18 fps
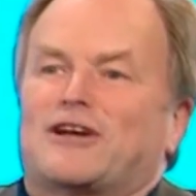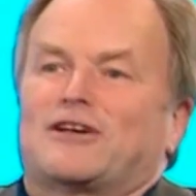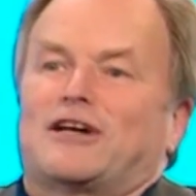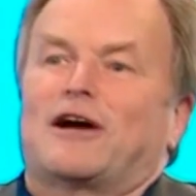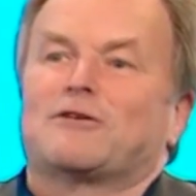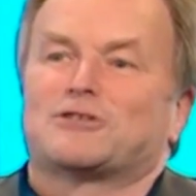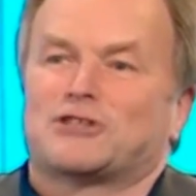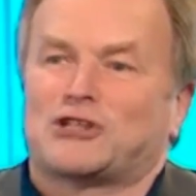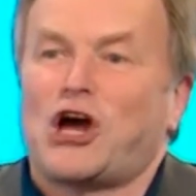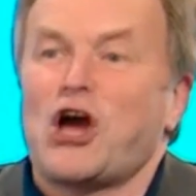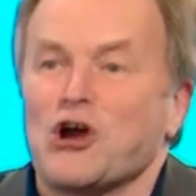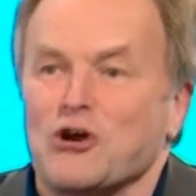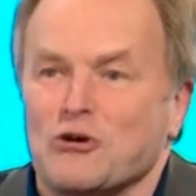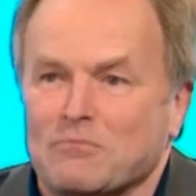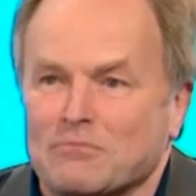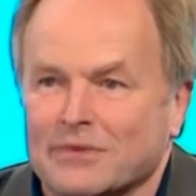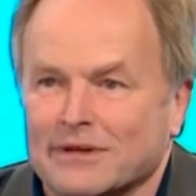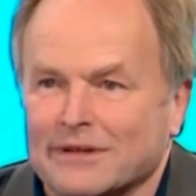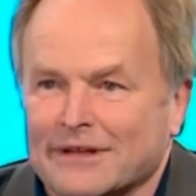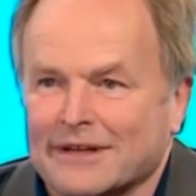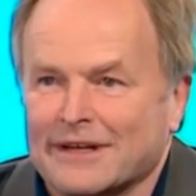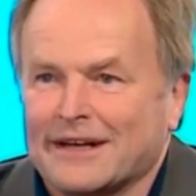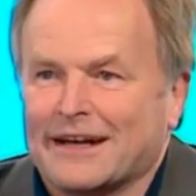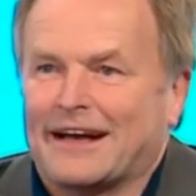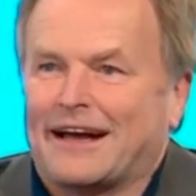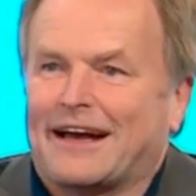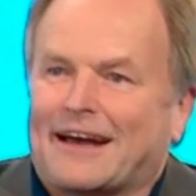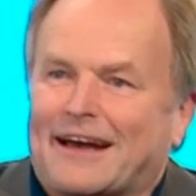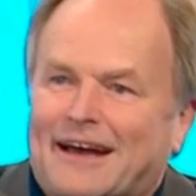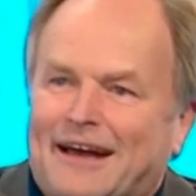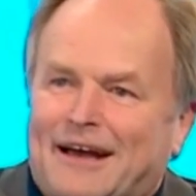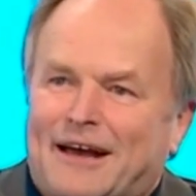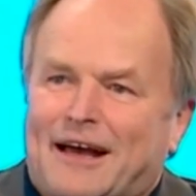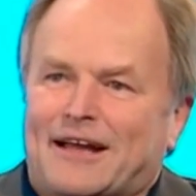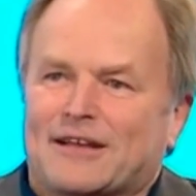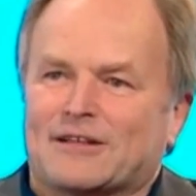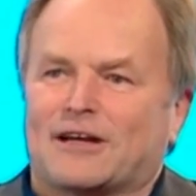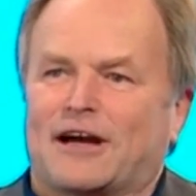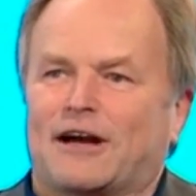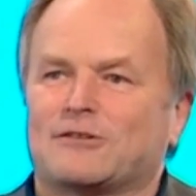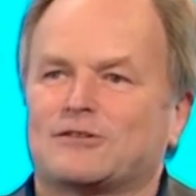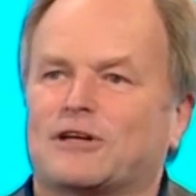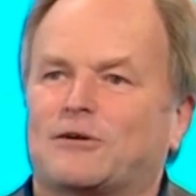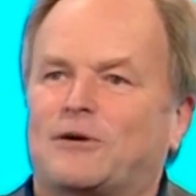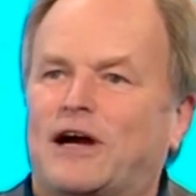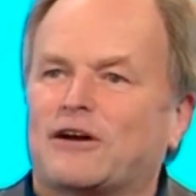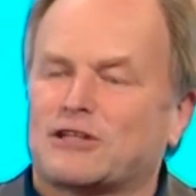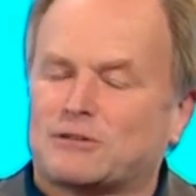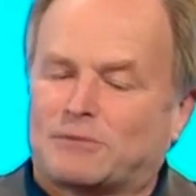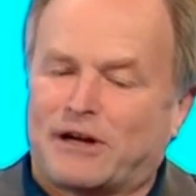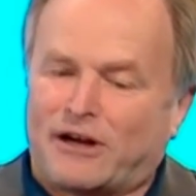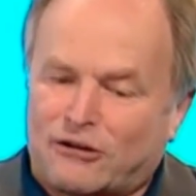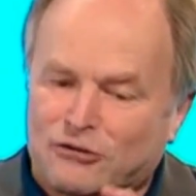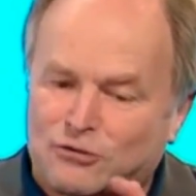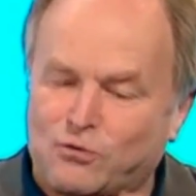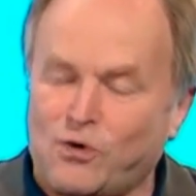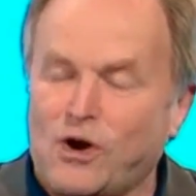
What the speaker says: I was at home and I would say, well, I explain I was